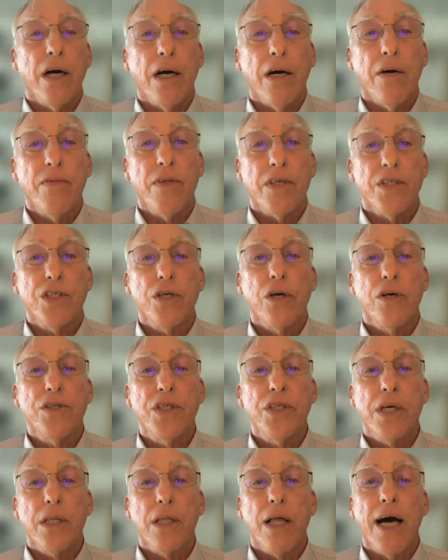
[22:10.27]
of the
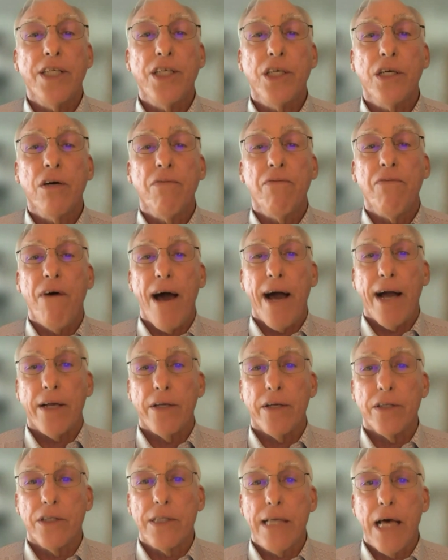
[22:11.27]
sociological
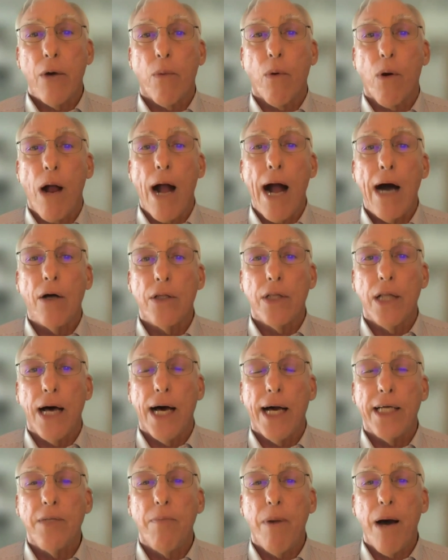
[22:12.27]
factors that were
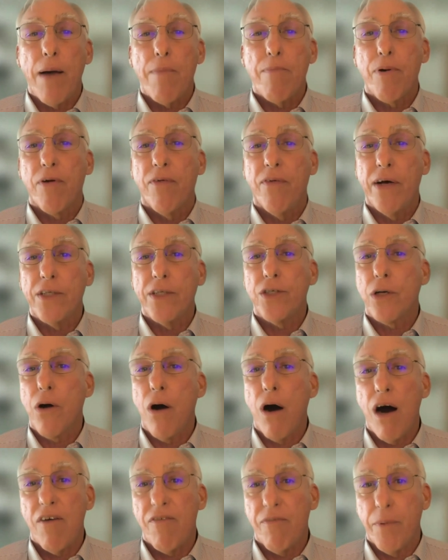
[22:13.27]
outlined by Professor
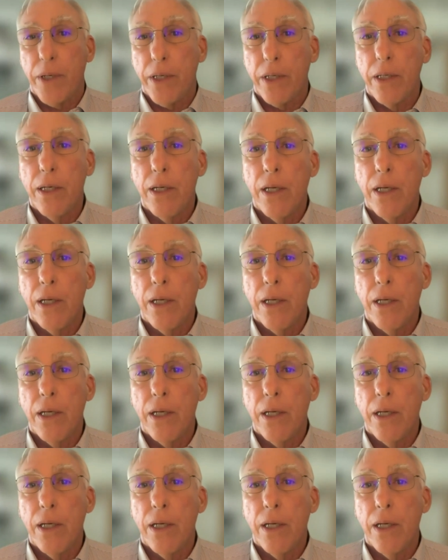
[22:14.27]
Hoffman